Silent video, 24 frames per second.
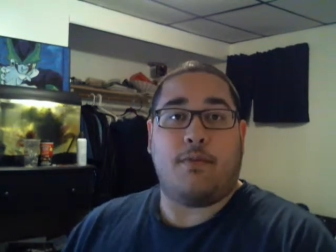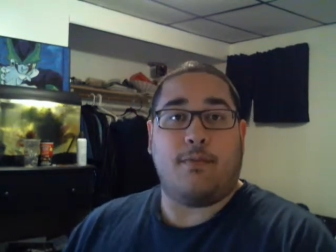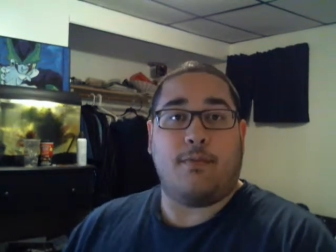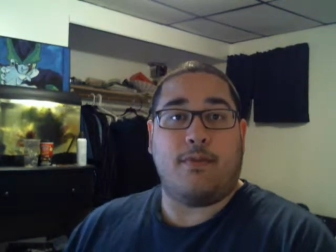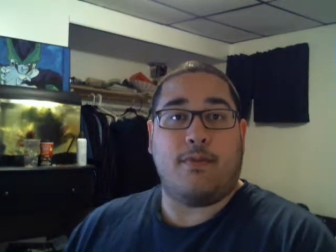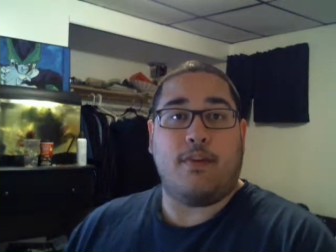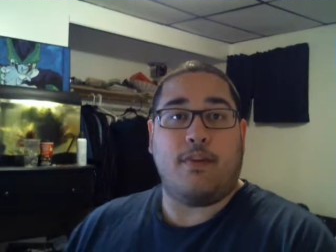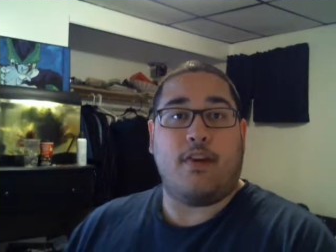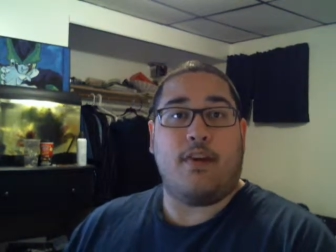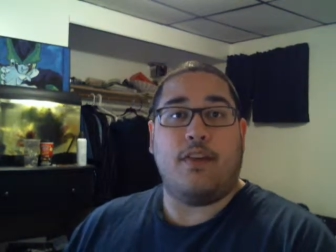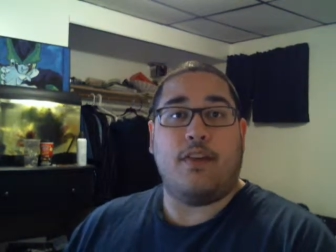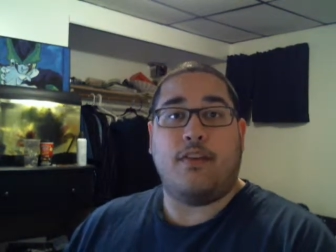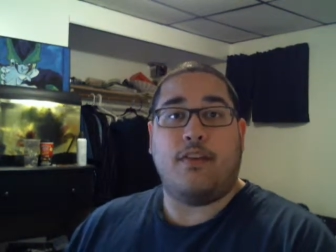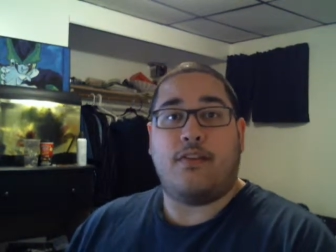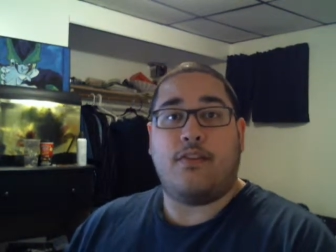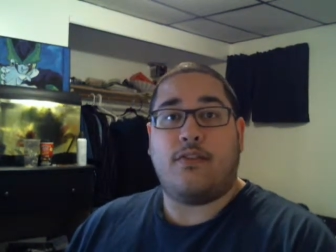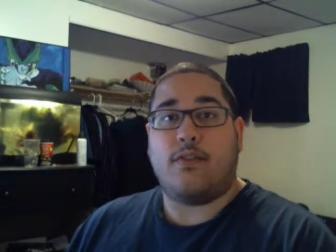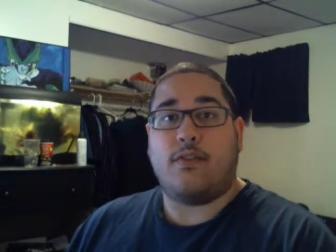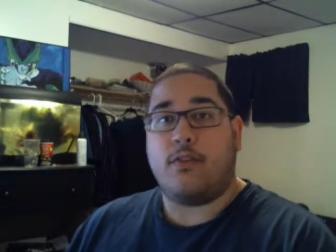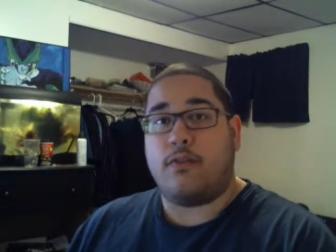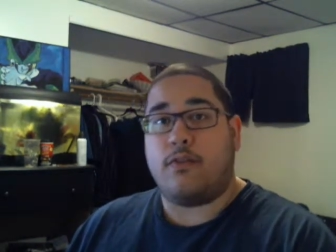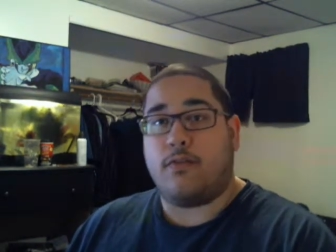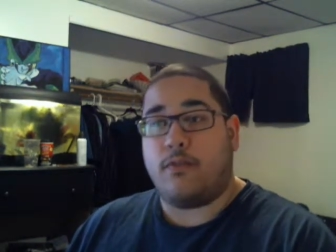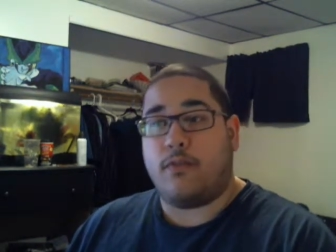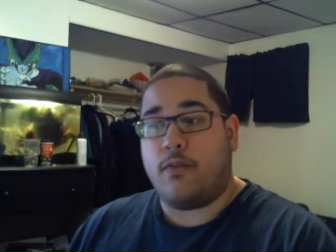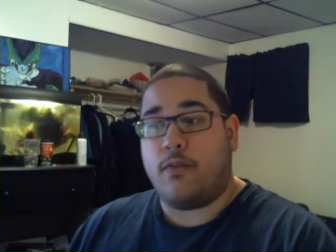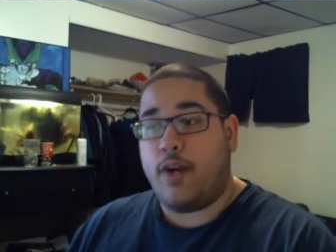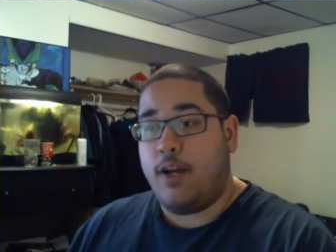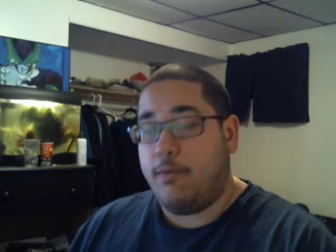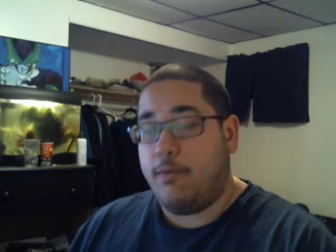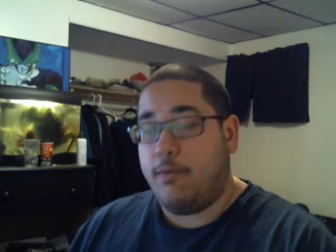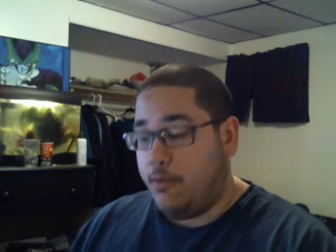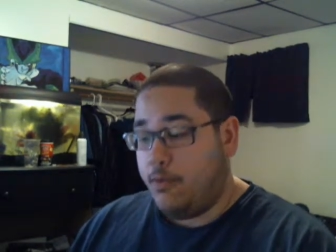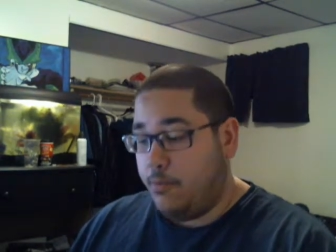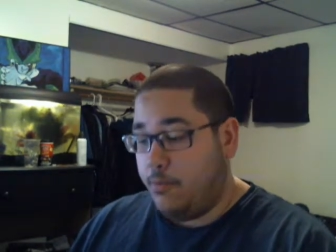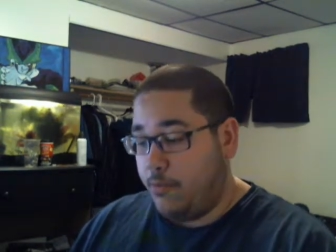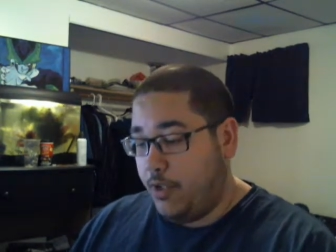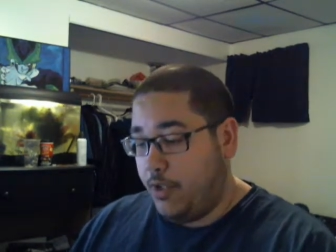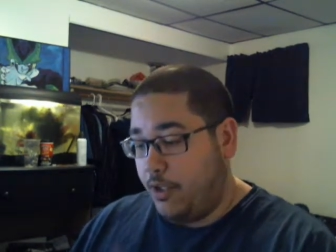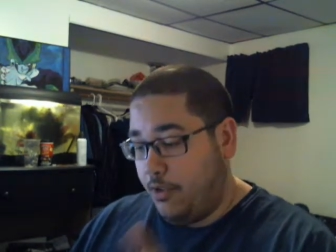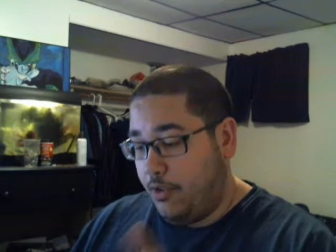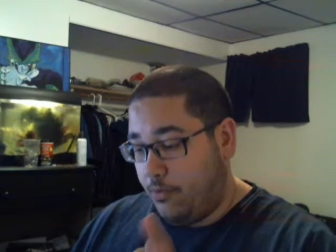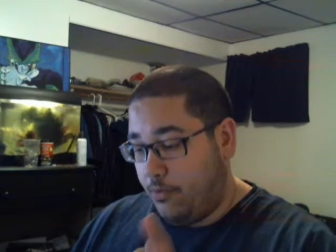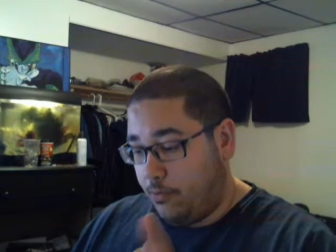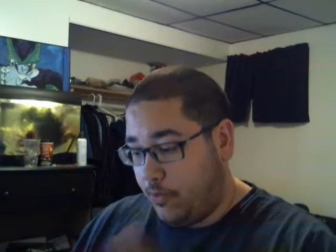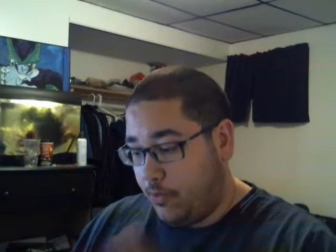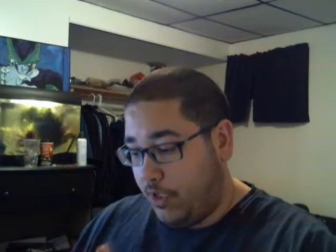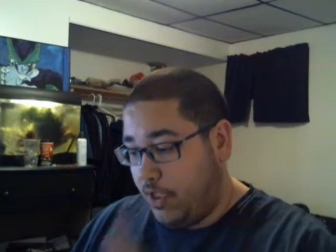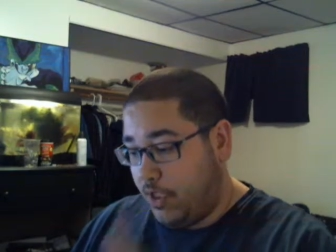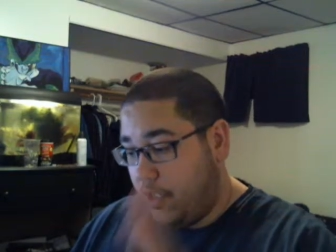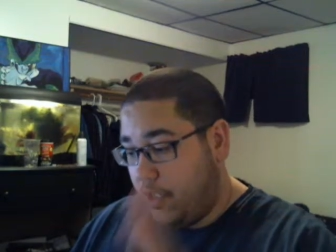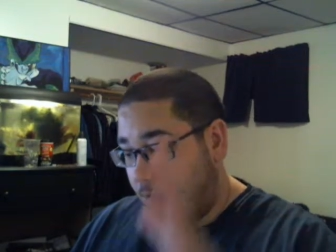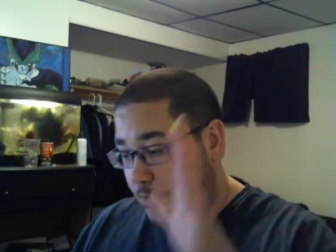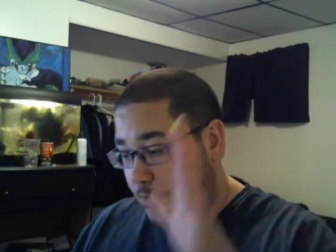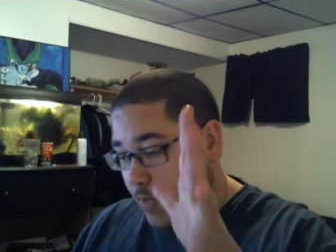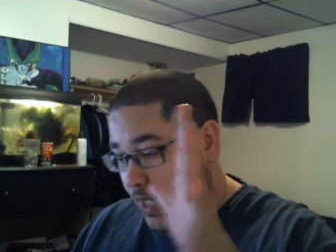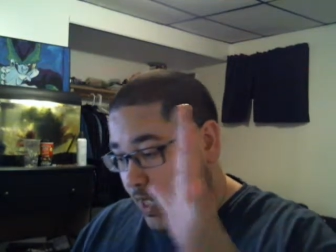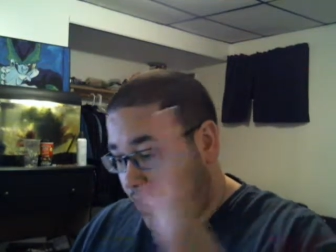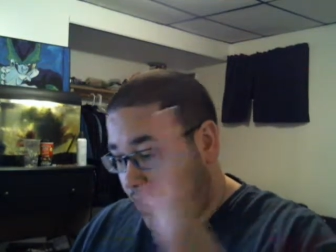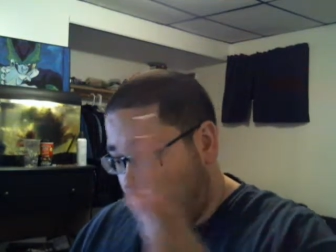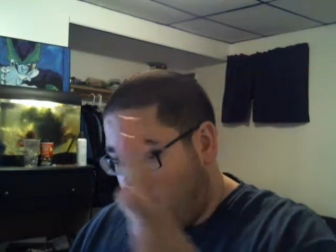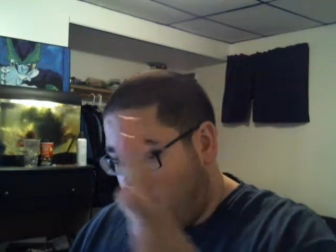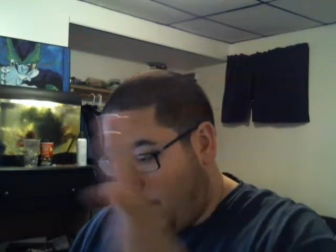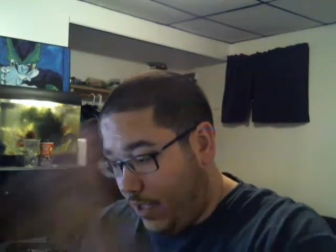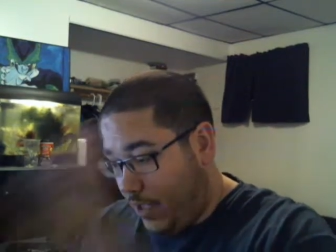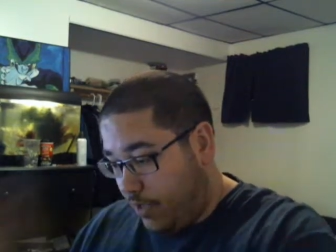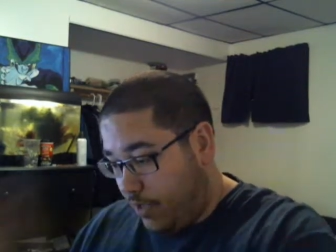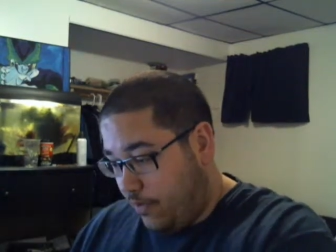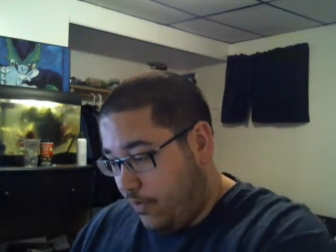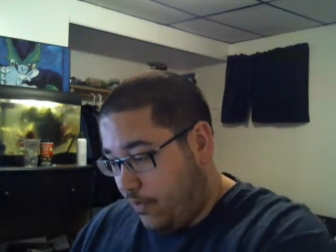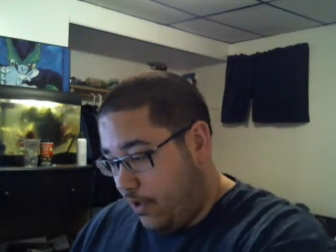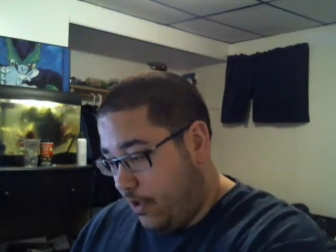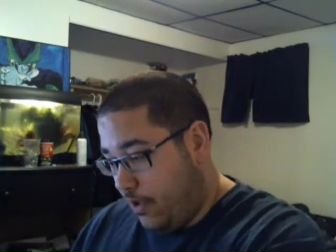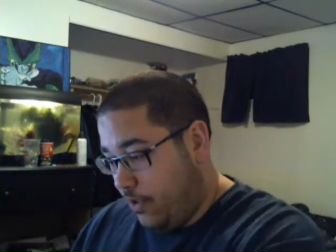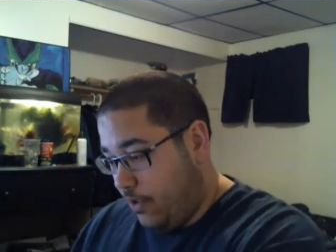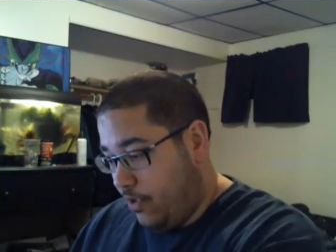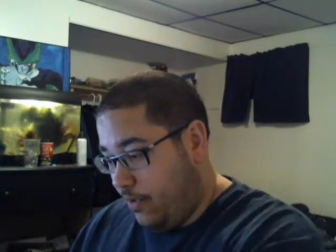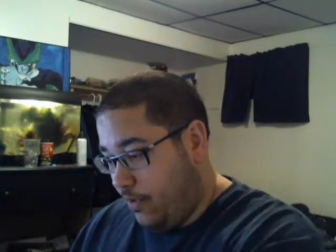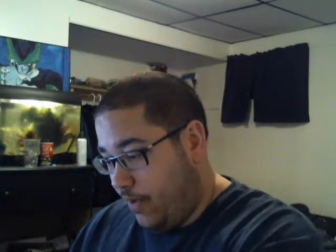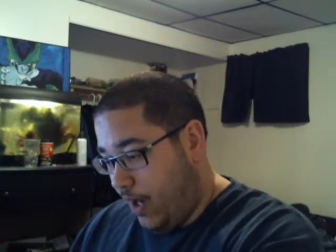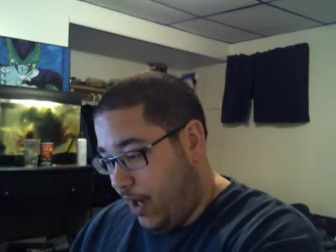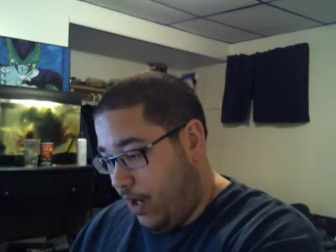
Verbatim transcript: I'm sorry this is sort of a ramble, but it's really mainly about the Tyranids,